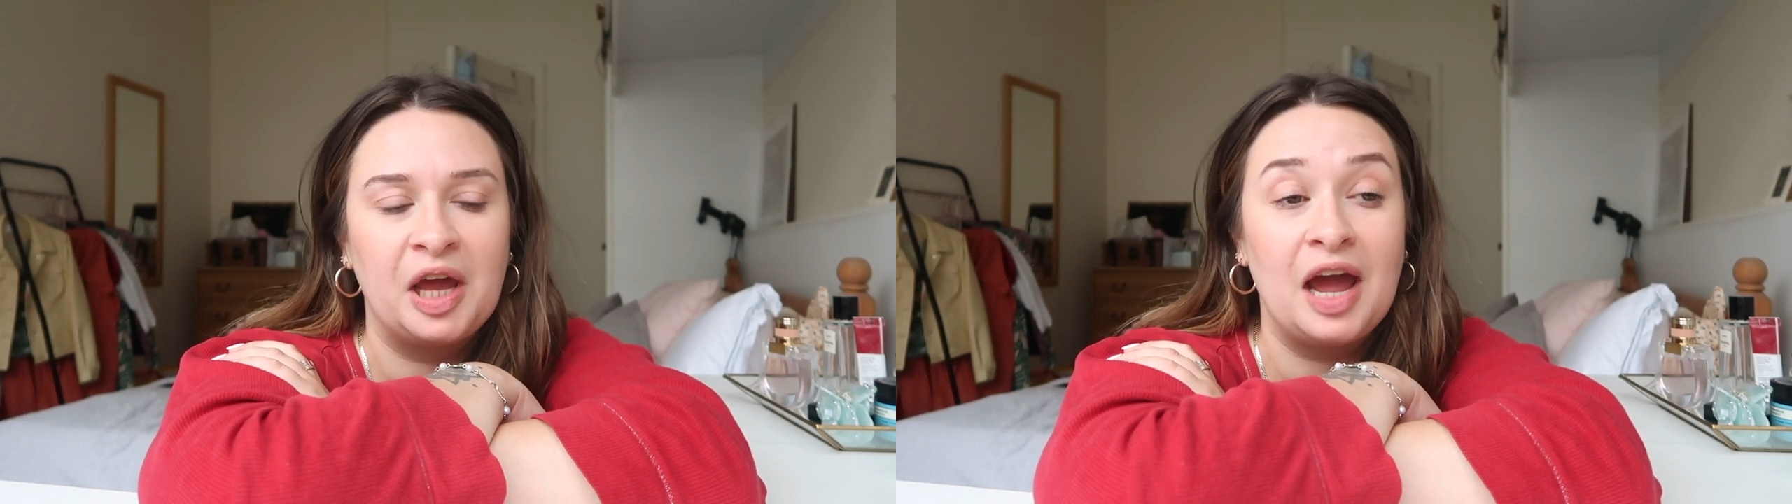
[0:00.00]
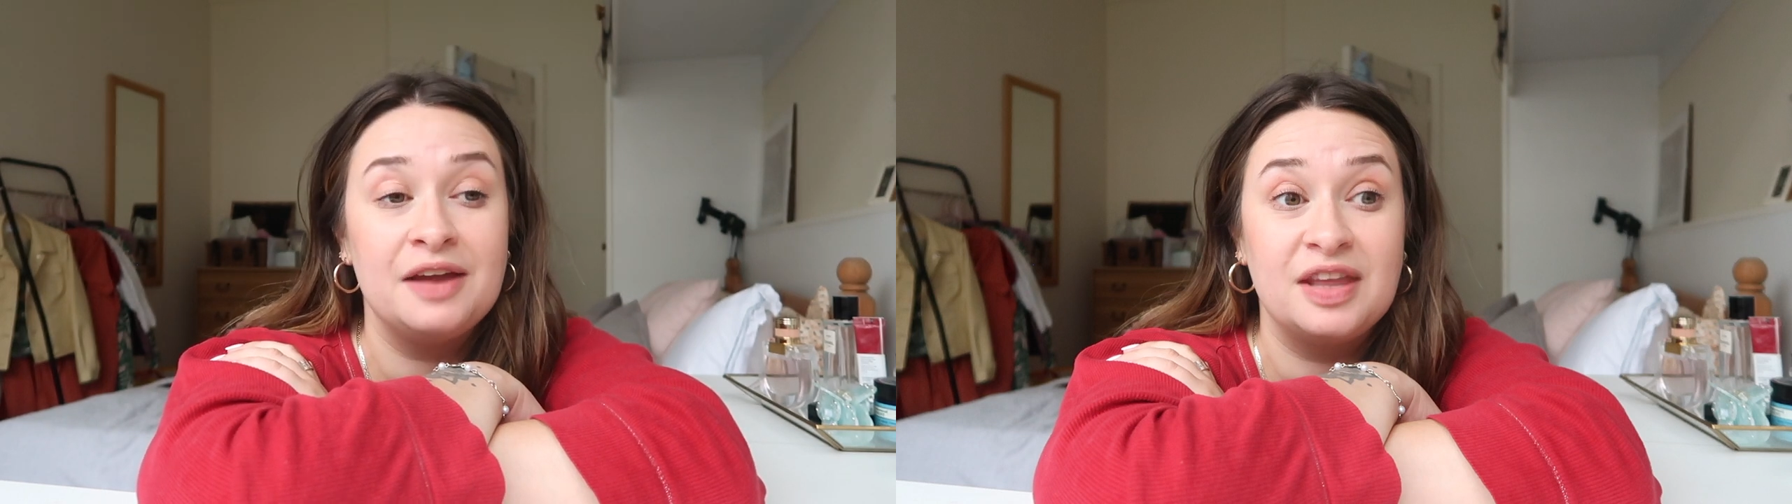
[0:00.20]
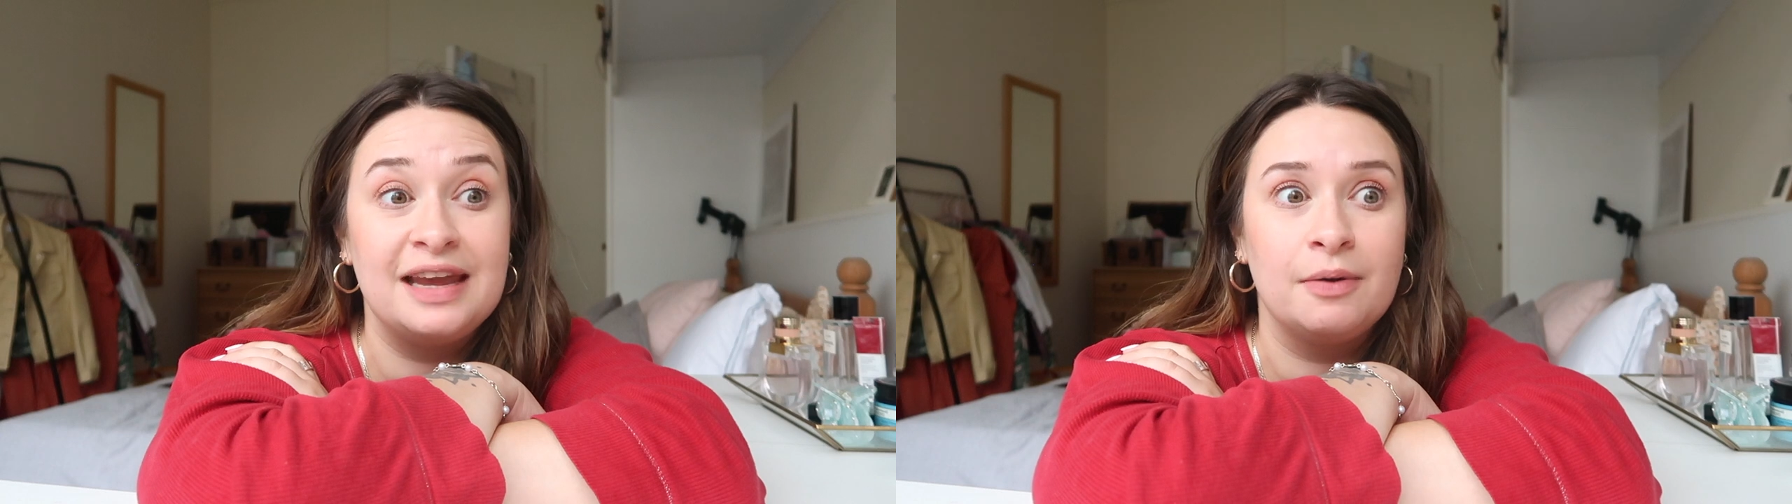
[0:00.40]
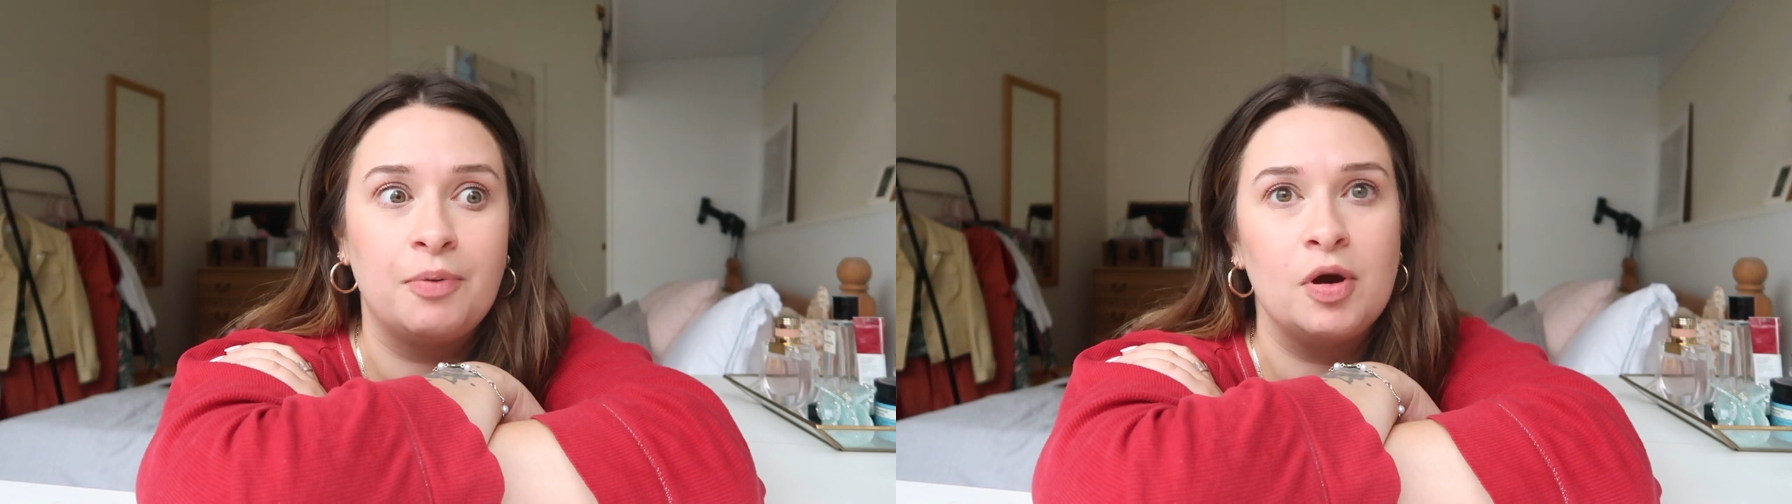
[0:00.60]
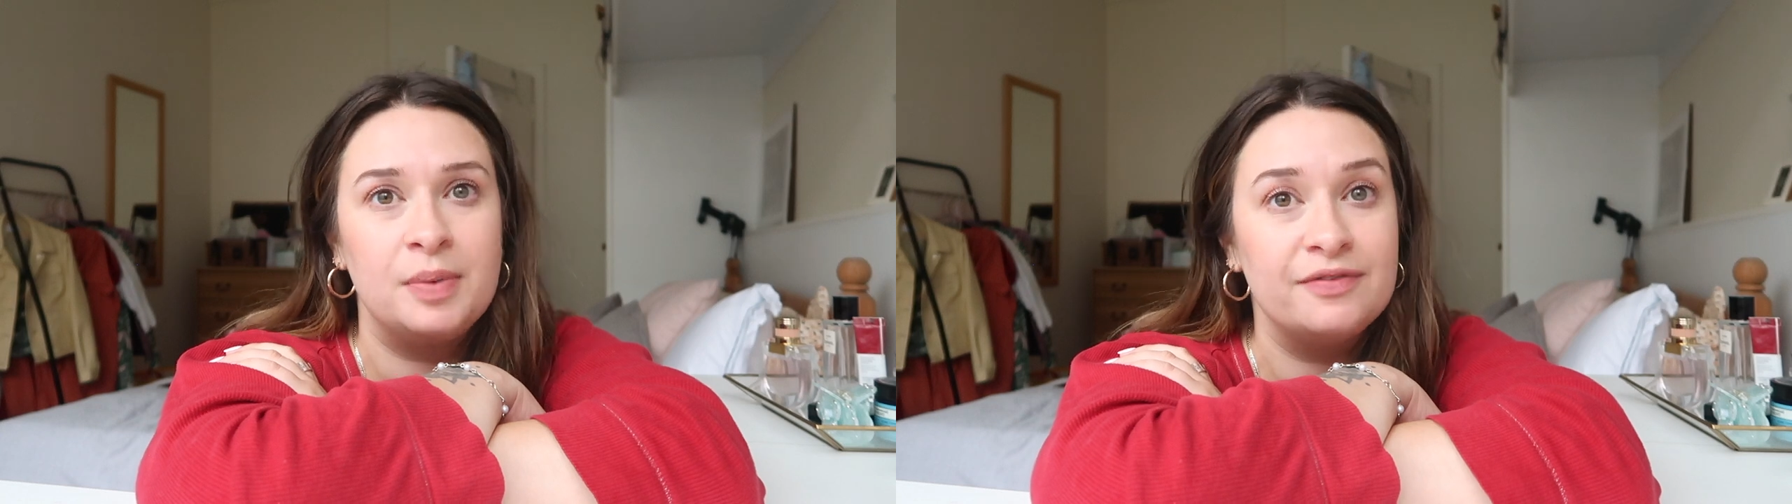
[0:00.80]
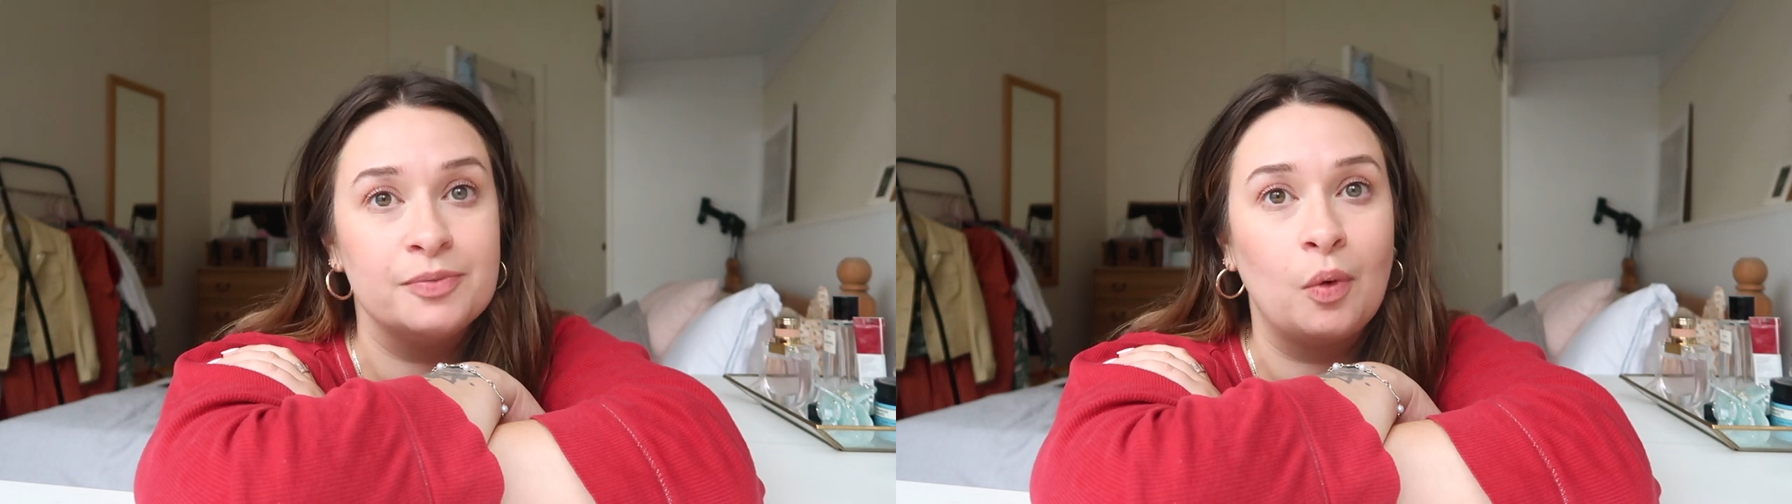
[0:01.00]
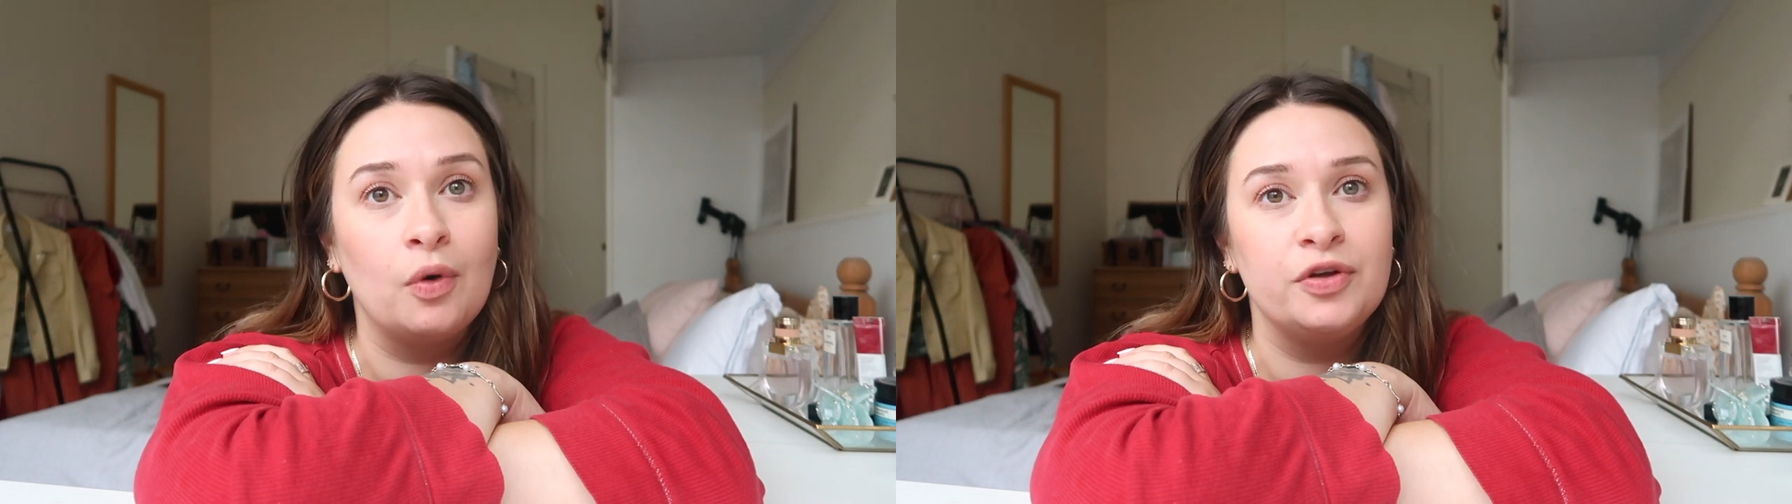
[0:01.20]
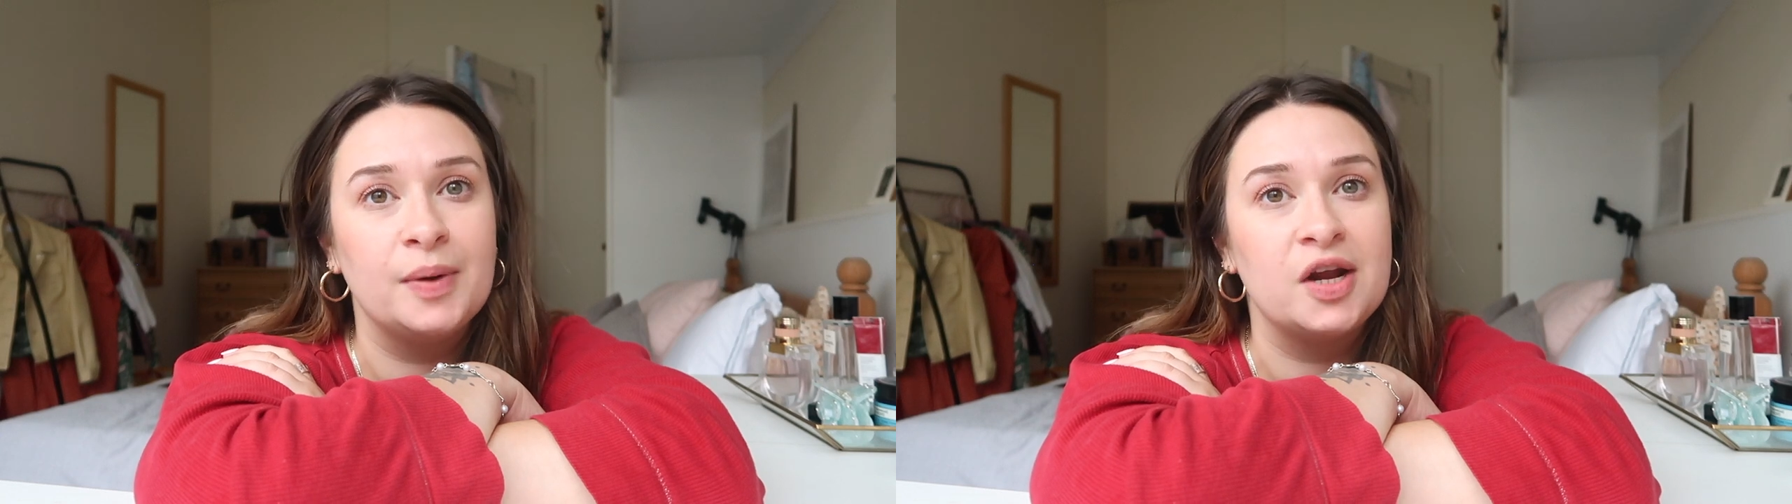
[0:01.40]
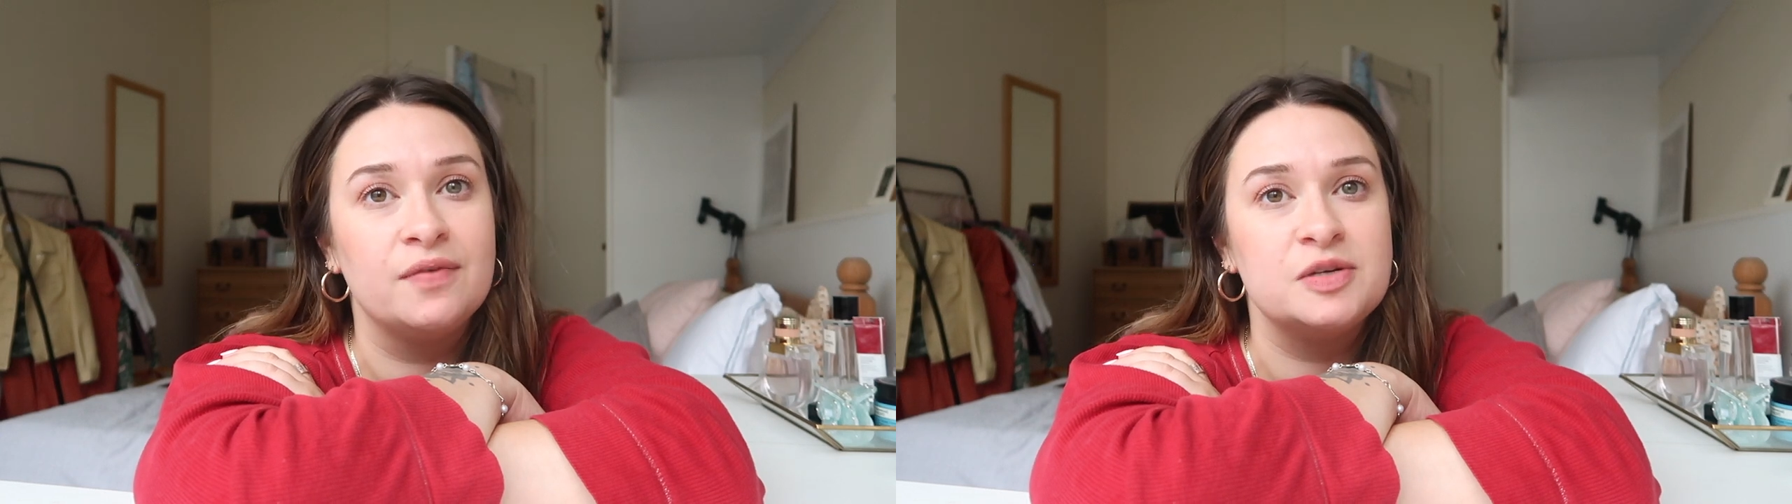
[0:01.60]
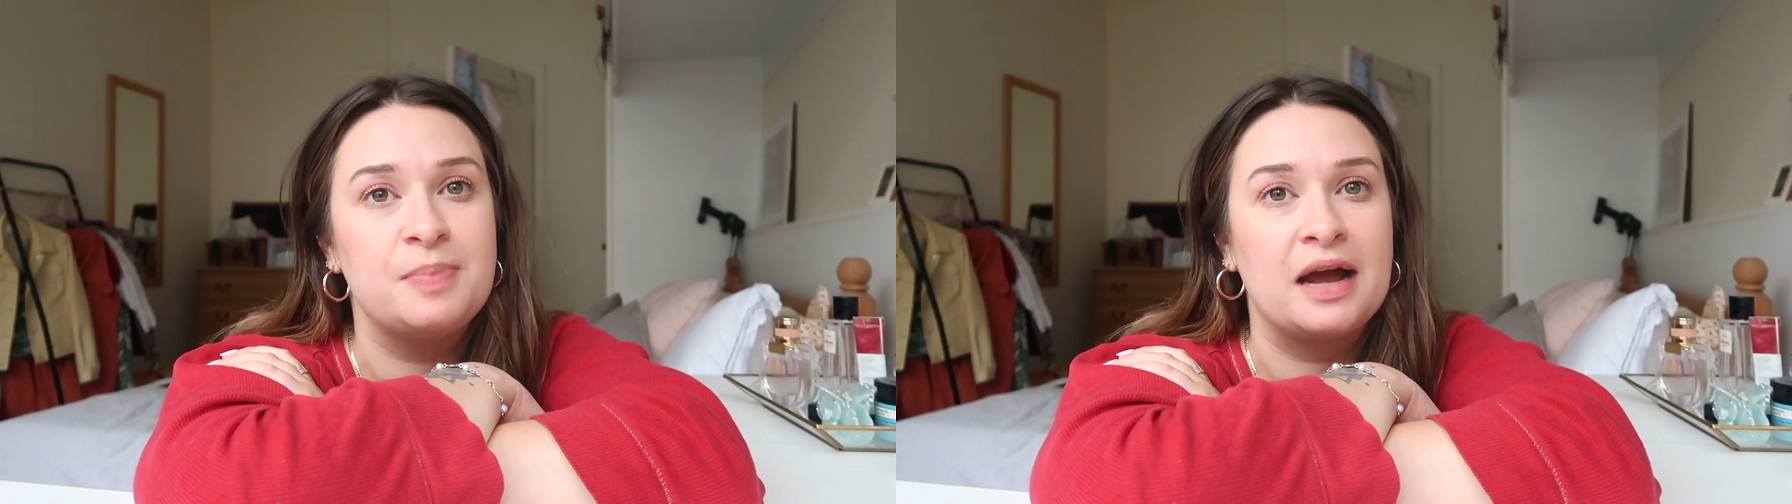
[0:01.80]
and I think it would probably be even more if you went
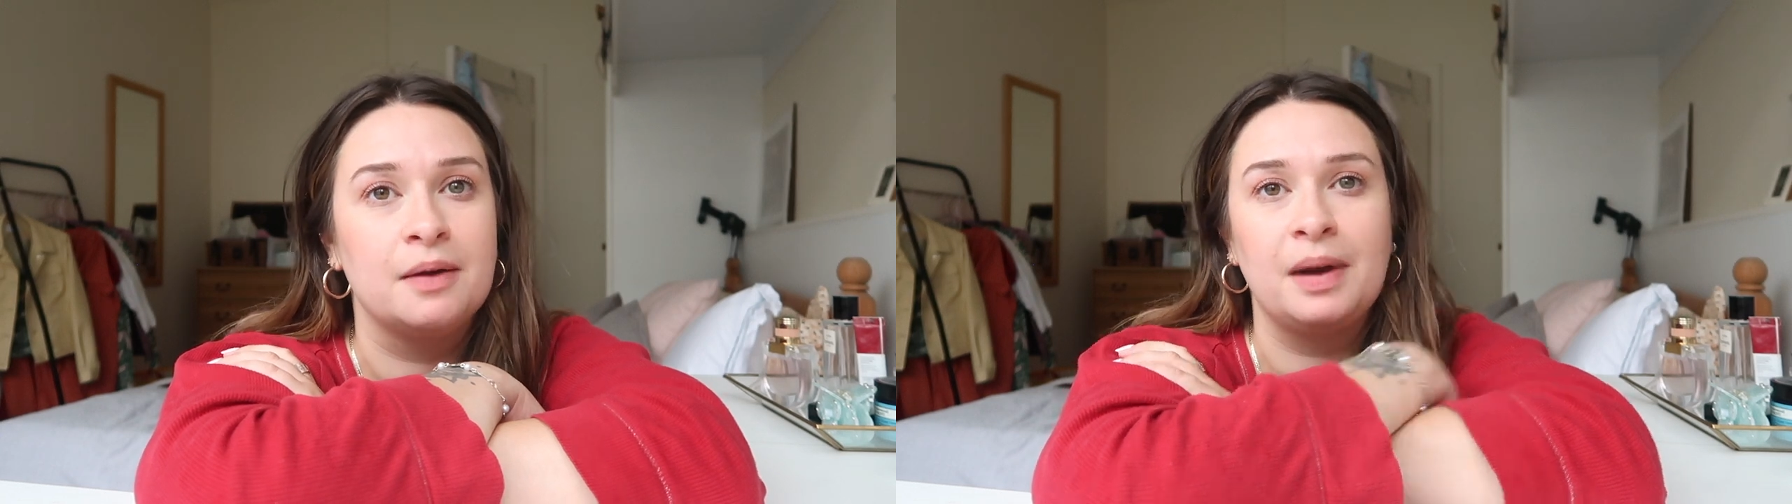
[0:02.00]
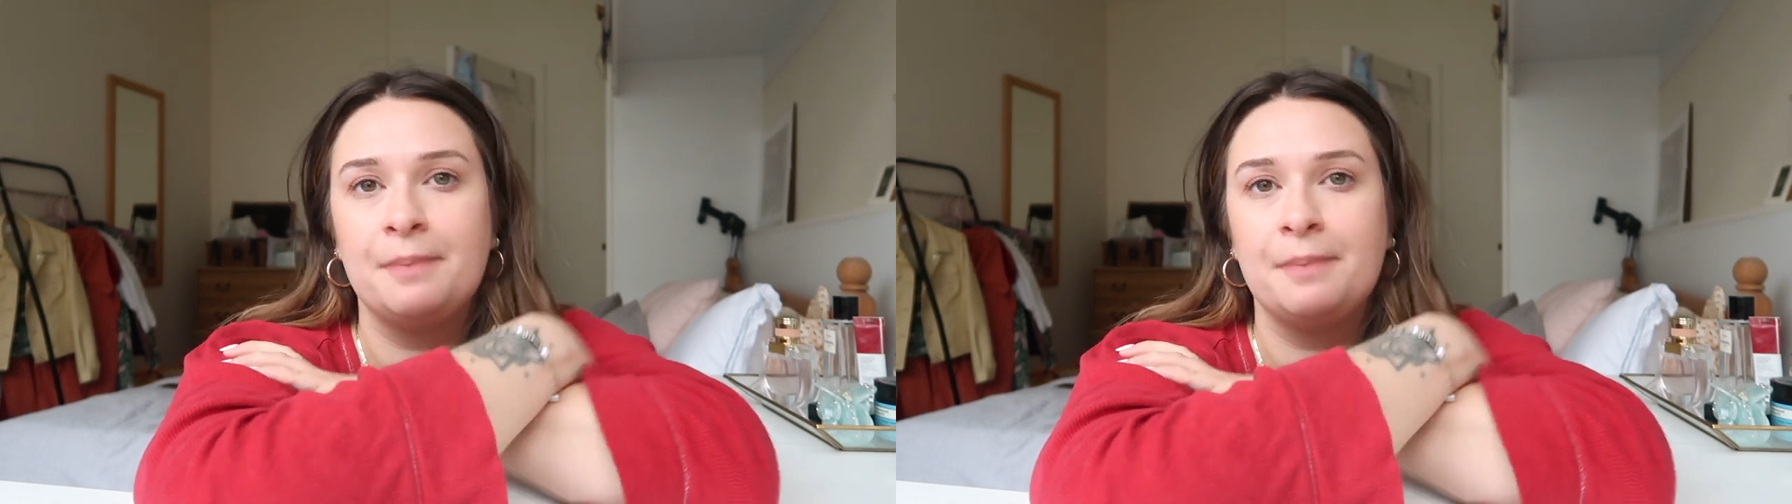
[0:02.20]
over to Peckham,